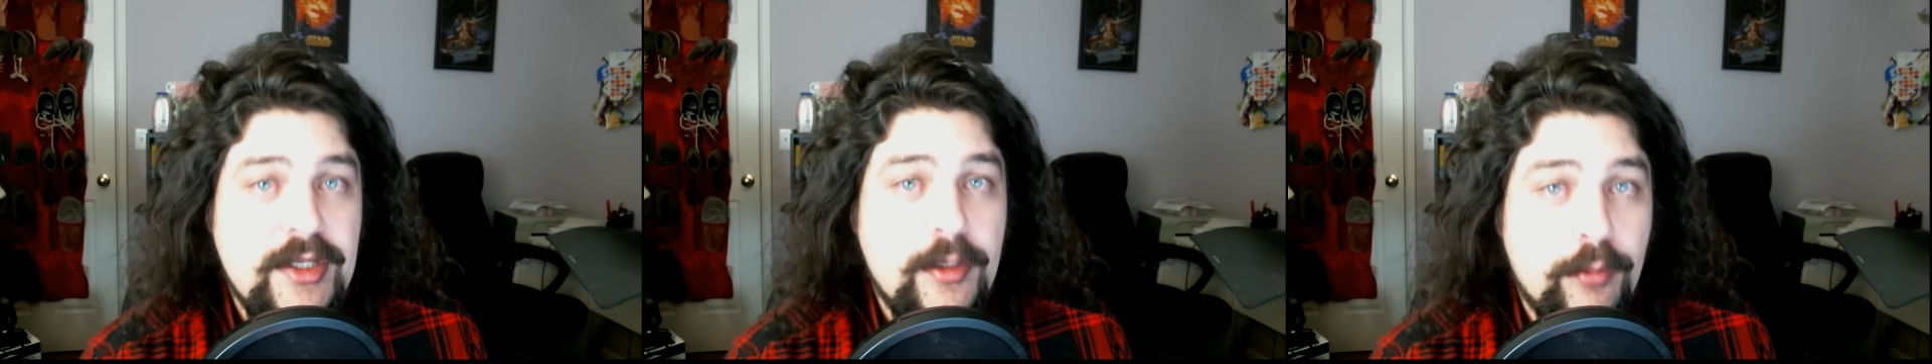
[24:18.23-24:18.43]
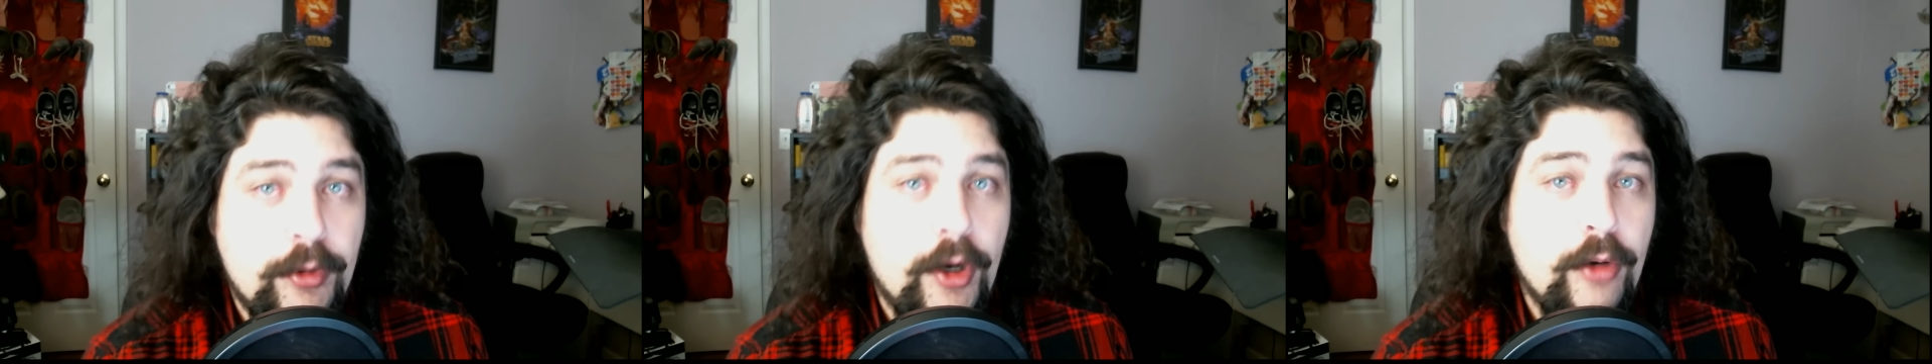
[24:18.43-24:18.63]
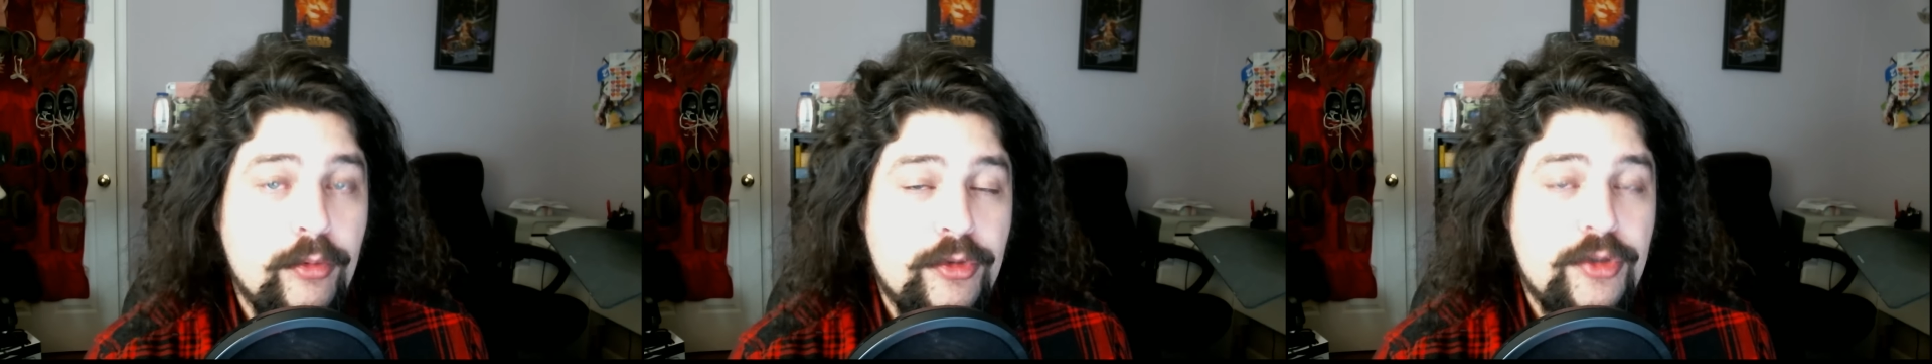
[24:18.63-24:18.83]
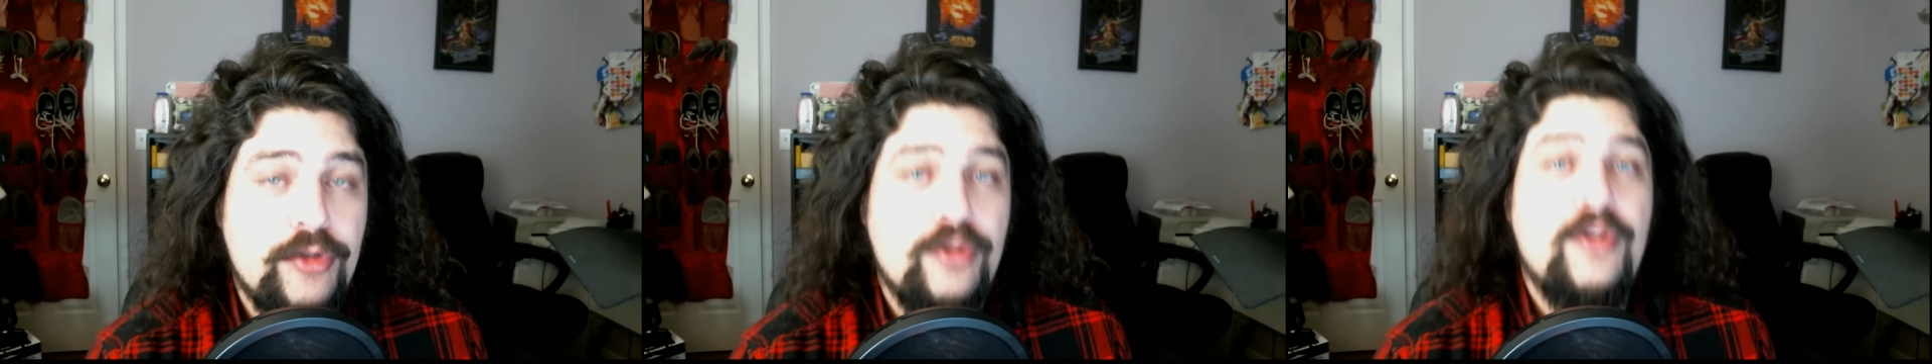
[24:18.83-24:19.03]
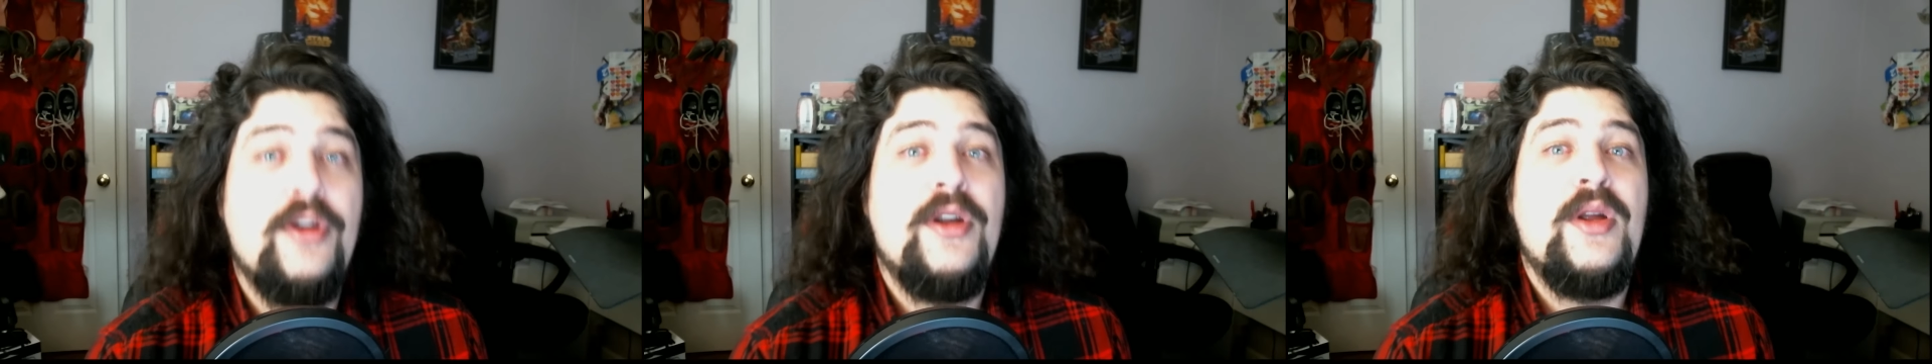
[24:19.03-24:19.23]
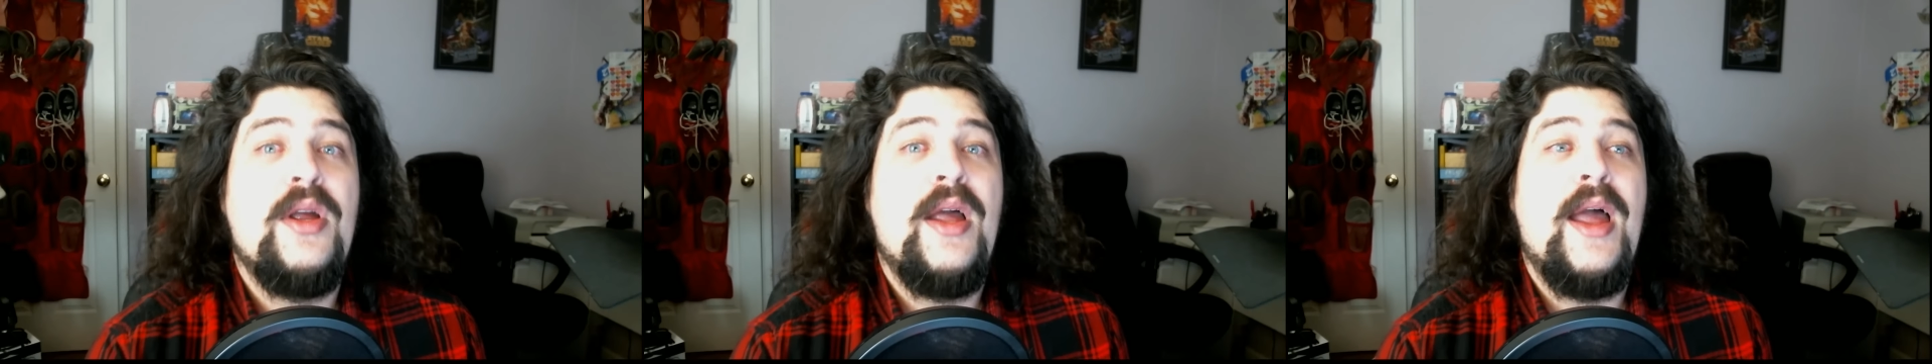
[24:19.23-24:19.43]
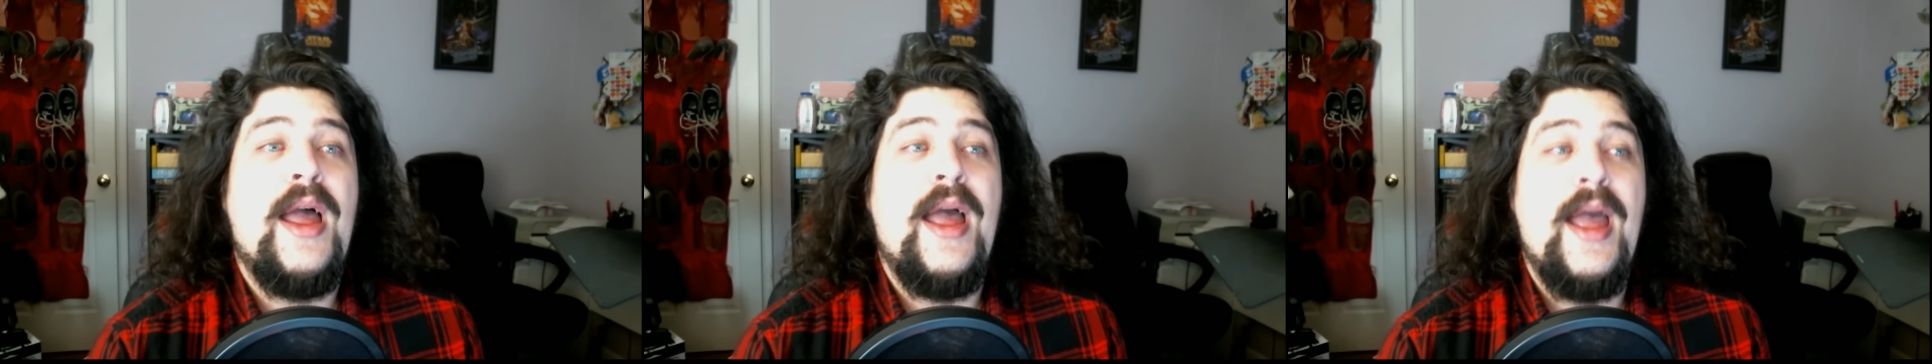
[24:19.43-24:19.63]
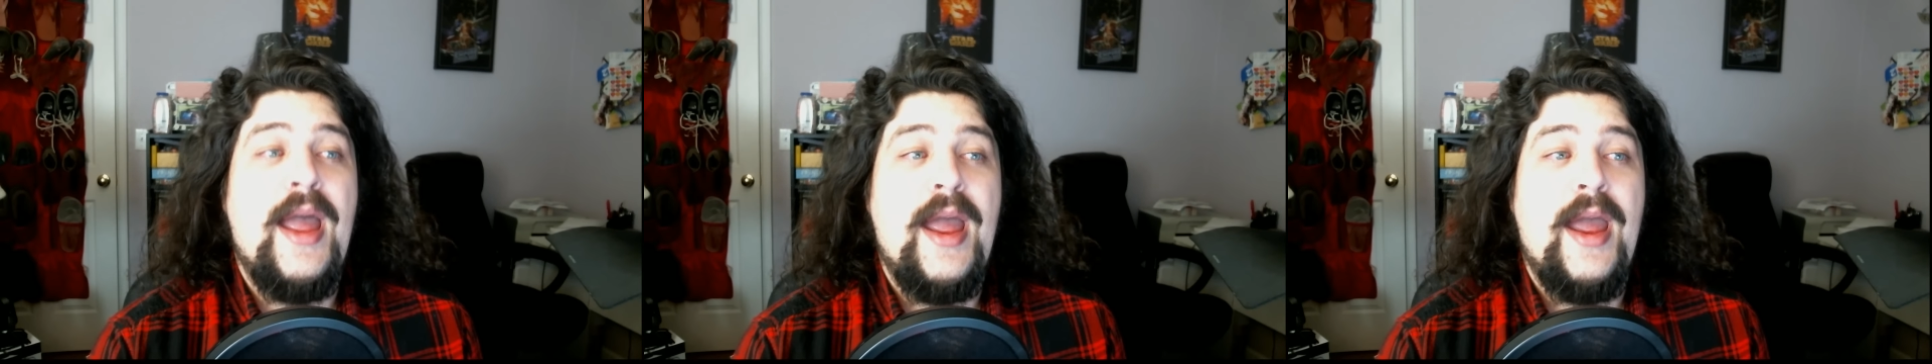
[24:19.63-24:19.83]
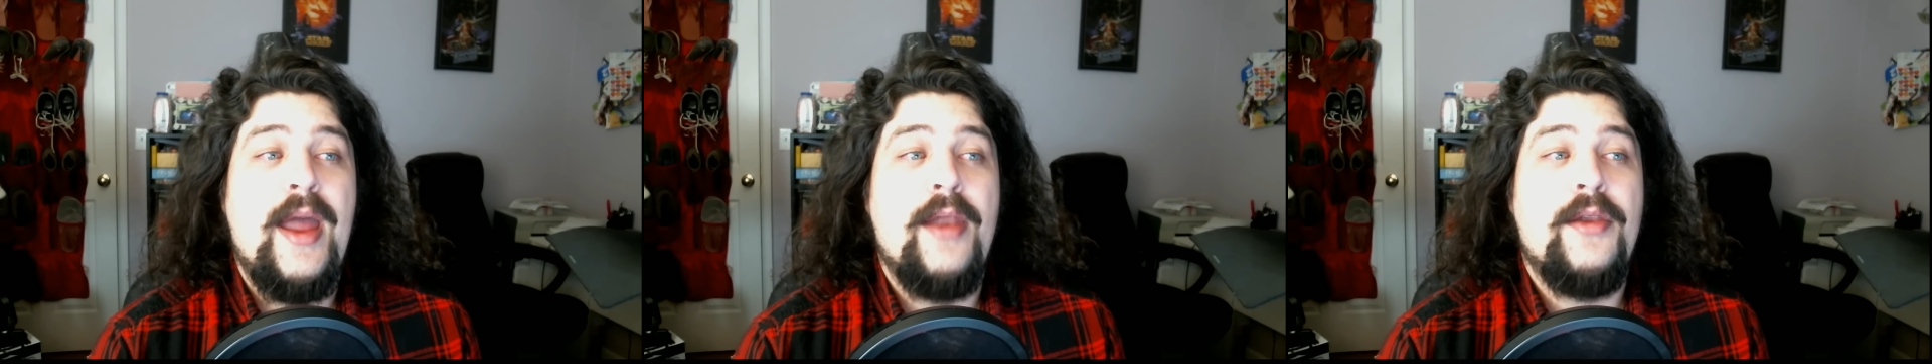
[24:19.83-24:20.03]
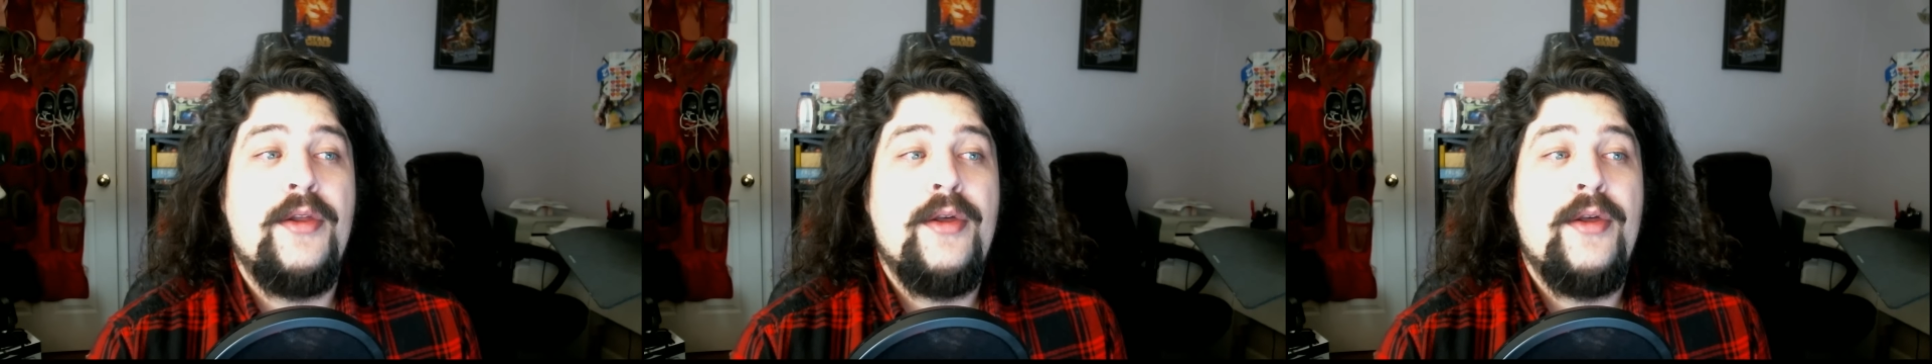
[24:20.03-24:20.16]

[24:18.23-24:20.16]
approach and